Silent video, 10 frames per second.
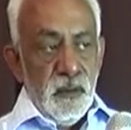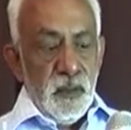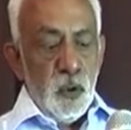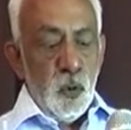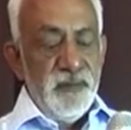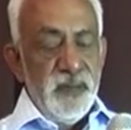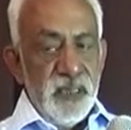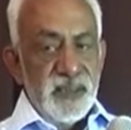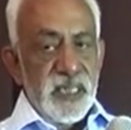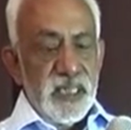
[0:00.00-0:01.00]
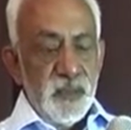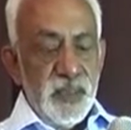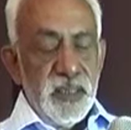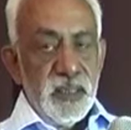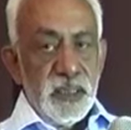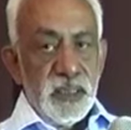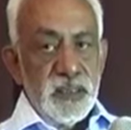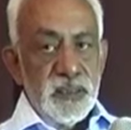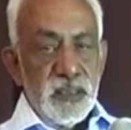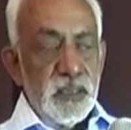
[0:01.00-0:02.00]
QA will discuss with the
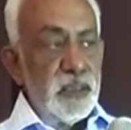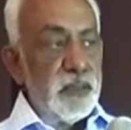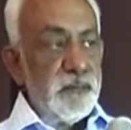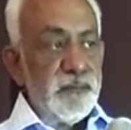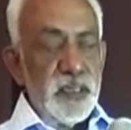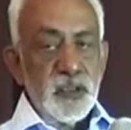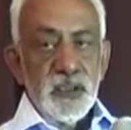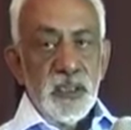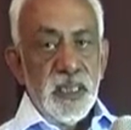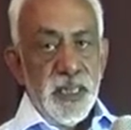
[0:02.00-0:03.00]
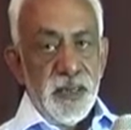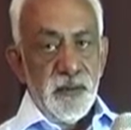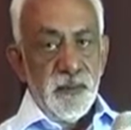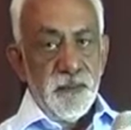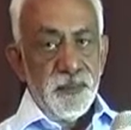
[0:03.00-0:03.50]
concerned functional head,